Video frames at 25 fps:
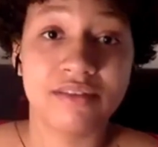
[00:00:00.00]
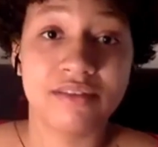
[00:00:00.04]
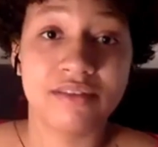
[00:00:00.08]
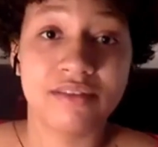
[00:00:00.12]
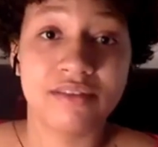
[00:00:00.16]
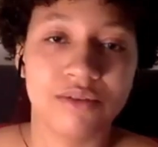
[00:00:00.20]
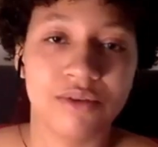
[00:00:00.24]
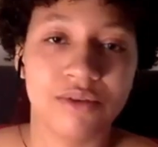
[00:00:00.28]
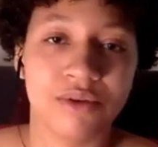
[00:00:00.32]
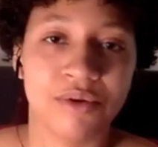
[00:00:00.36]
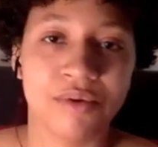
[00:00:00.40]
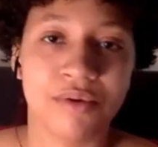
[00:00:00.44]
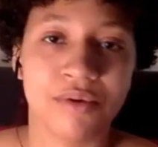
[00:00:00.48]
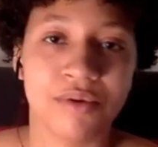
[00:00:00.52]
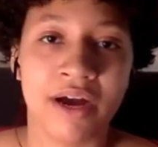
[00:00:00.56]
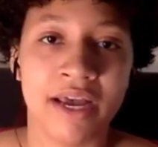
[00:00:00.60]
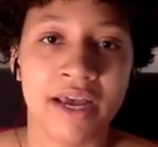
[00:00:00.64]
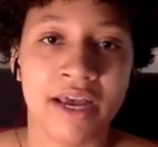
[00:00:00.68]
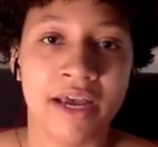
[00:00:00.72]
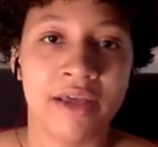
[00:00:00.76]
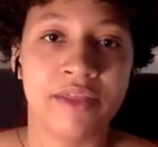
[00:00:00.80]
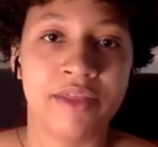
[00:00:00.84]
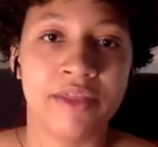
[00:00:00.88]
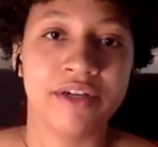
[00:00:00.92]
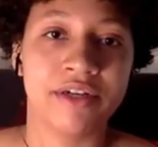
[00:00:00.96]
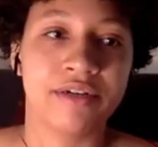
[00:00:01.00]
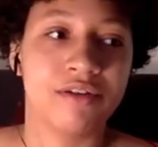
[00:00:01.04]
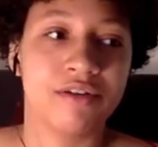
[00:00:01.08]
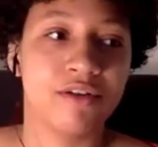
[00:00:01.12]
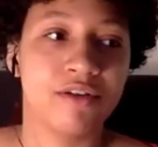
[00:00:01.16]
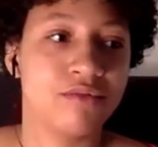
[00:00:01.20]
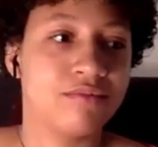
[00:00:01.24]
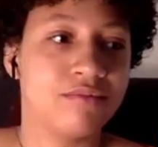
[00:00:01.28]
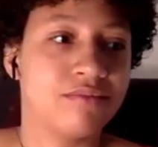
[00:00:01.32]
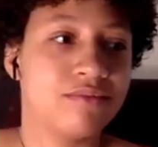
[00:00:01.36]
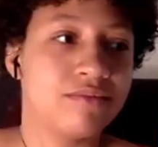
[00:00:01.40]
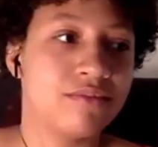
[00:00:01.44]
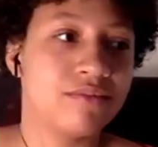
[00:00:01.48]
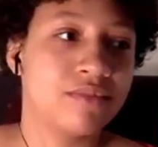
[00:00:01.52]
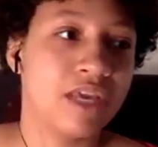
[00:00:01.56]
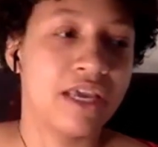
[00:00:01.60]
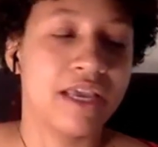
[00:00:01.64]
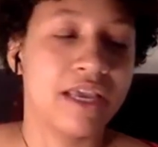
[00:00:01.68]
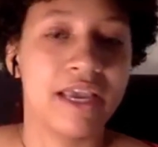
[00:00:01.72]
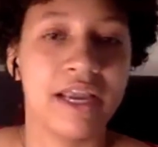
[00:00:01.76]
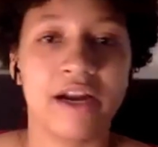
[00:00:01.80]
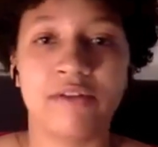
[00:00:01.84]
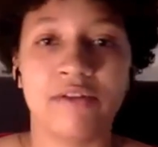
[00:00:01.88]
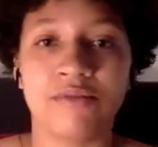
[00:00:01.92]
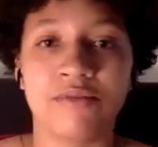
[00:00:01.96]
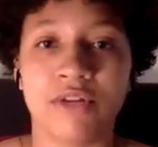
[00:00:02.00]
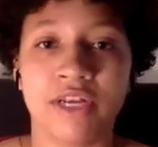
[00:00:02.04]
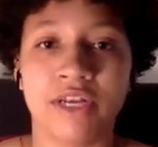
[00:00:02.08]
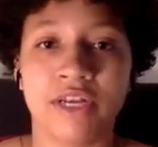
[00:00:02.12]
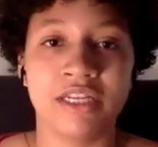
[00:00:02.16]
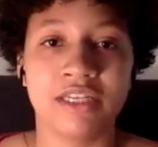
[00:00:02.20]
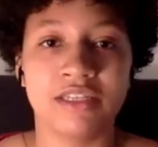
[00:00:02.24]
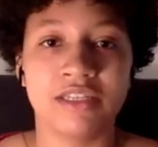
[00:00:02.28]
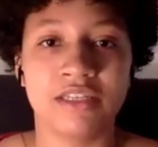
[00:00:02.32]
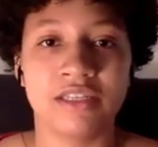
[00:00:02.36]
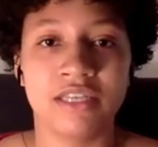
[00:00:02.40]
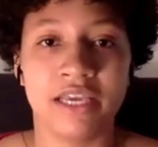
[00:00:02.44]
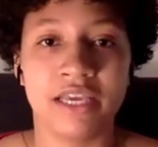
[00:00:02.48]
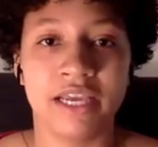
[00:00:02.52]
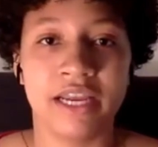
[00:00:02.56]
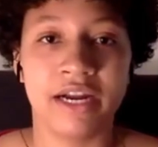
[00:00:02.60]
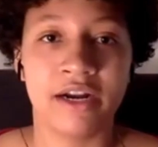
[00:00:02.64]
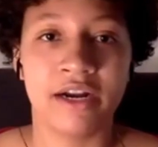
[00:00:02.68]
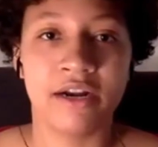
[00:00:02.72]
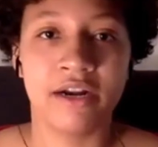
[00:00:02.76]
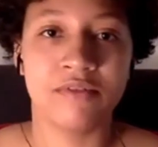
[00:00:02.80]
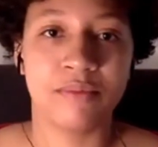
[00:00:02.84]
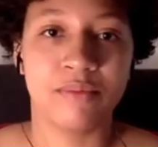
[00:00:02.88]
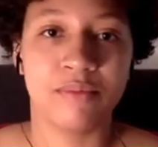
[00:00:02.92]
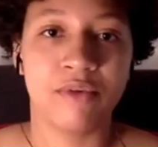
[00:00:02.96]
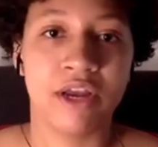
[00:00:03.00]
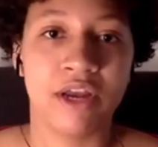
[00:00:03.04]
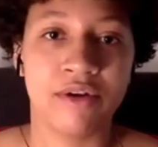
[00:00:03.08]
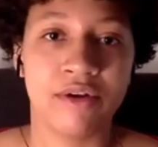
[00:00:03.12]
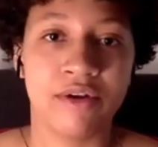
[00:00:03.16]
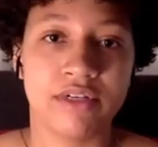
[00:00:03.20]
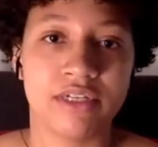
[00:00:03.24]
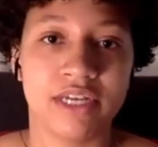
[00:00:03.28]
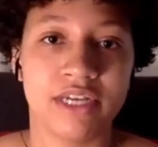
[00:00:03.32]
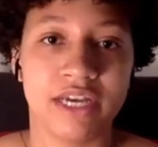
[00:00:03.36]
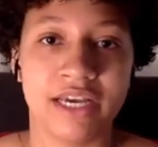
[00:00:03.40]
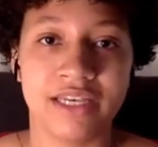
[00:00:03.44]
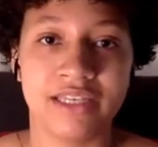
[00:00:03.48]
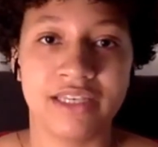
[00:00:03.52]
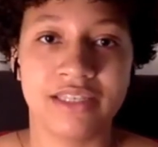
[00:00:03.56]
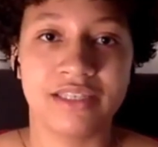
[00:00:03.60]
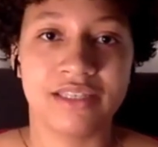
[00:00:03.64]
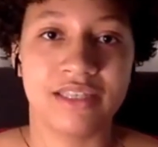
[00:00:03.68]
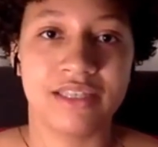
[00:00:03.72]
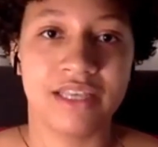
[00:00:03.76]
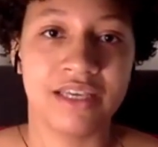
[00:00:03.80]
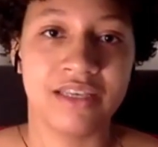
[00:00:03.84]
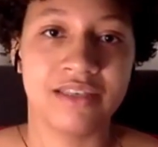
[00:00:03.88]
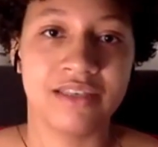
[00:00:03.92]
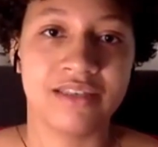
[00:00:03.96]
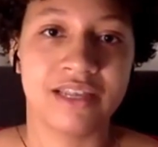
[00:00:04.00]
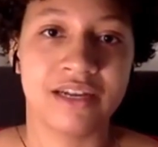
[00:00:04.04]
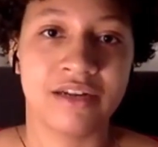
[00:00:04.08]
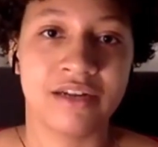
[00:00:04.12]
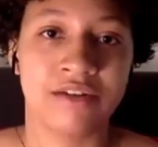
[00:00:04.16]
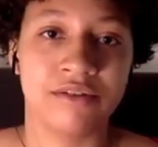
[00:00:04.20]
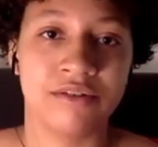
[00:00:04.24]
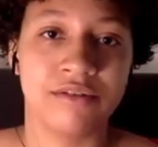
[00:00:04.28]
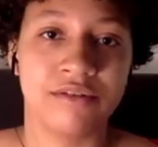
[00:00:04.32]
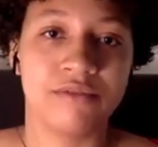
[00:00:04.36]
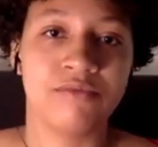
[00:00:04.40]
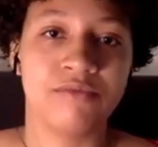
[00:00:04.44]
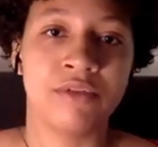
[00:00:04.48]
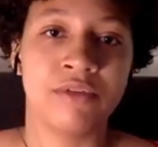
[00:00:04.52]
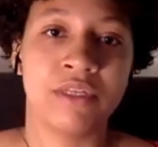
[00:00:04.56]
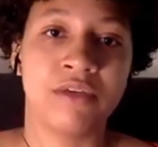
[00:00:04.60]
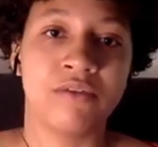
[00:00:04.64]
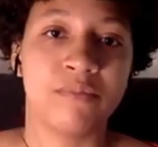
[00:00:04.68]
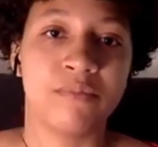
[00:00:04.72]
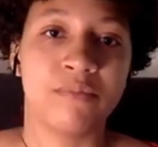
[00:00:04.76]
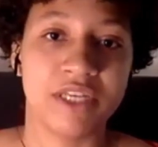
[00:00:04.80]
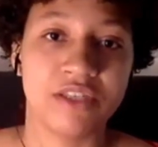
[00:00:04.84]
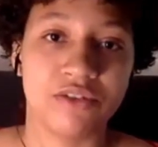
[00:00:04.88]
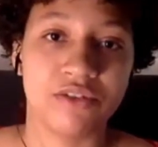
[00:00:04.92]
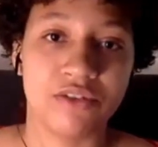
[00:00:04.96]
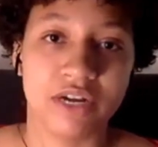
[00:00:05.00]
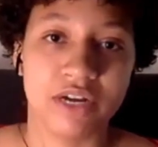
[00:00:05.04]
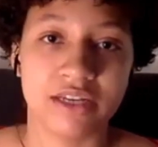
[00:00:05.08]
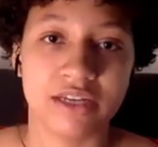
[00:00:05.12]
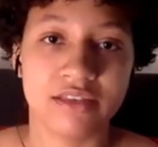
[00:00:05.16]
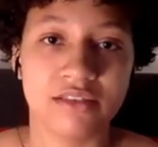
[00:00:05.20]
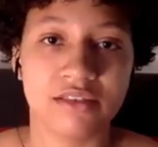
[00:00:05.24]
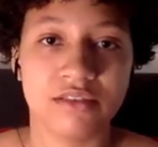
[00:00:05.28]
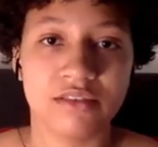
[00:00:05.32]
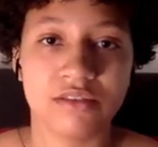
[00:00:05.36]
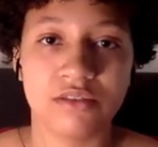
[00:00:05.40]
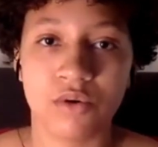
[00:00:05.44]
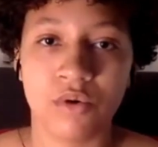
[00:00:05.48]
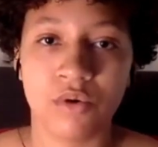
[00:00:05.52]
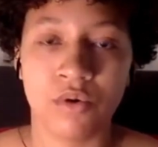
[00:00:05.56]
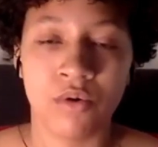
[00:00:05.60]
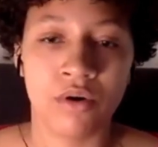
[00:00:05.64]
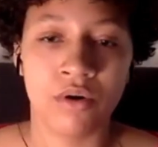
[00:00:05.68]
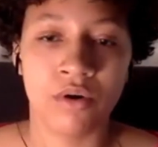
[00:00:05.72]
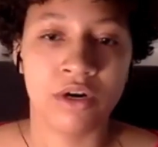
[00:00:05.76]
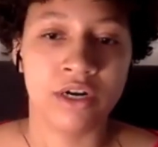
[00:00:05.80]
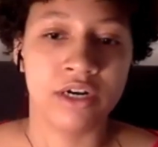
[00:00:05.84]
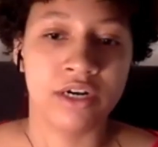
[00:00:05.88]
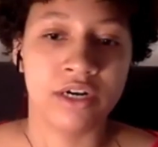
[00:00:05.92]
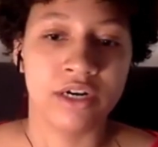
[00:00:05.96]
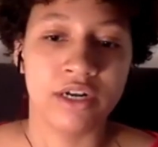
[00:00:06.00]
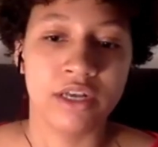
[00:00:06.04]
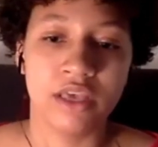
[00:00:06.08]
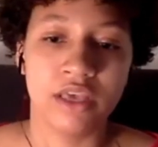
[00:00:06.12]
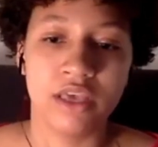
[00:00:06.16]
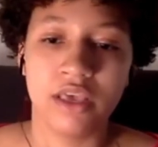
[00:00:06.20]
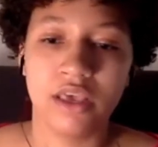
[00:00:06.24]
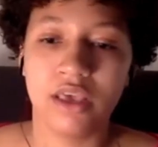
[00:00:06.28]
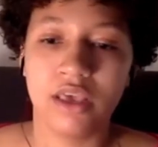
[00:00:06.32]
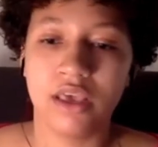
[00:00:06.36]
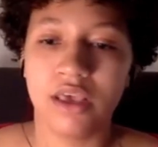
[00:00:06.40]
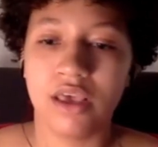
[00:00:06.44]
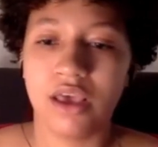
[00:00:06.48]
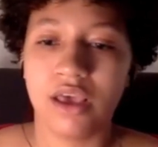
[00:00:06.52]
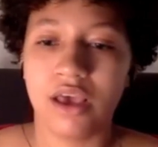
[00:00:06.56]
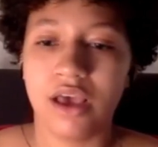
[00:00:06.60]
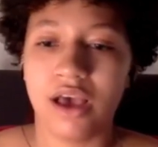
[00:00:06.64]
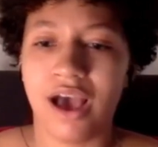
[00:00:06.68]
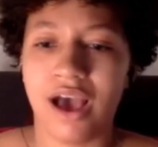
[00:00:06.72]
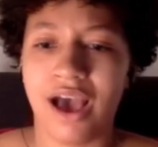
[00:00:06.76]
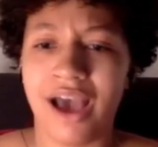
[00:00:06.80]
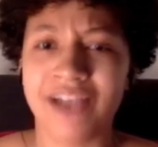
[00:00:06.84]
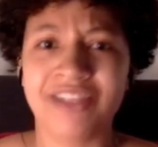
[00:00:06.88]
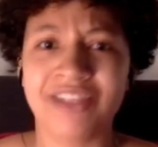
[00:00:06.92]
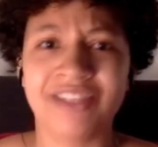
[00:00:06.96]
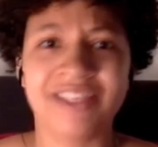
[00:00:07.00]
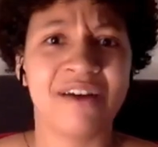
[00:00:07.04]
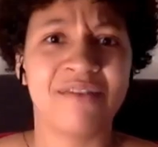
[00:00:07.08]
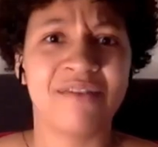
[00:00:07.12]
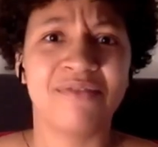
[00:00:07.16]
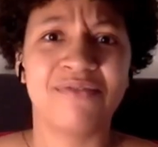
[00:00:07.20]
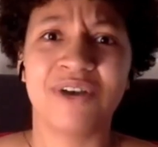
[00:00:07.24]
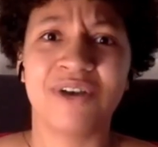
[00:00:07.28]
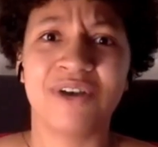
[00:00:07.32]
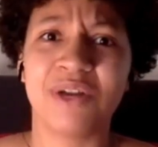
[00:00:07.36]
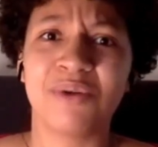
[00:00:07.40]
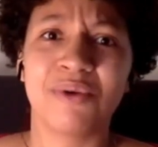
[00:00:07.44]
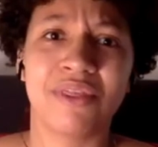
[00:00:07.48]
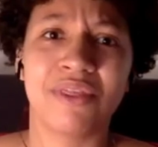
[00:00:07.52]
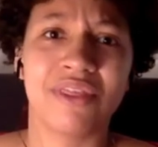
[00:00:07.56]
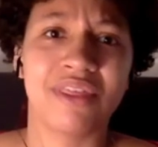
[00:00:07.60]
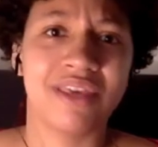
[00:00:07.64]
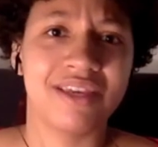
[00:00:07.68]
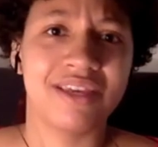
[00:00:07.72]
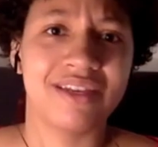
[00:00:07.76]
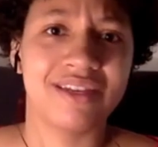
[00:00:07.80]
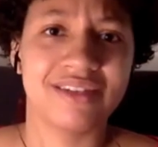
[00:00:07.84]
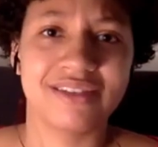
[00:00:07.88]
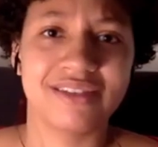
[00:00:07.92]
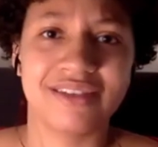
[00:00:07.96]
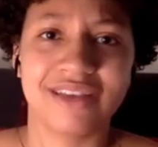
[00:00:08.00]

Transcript: So I either take care of what I to take care of and prioritize things that'll relieve my stress, or I just have fun with it.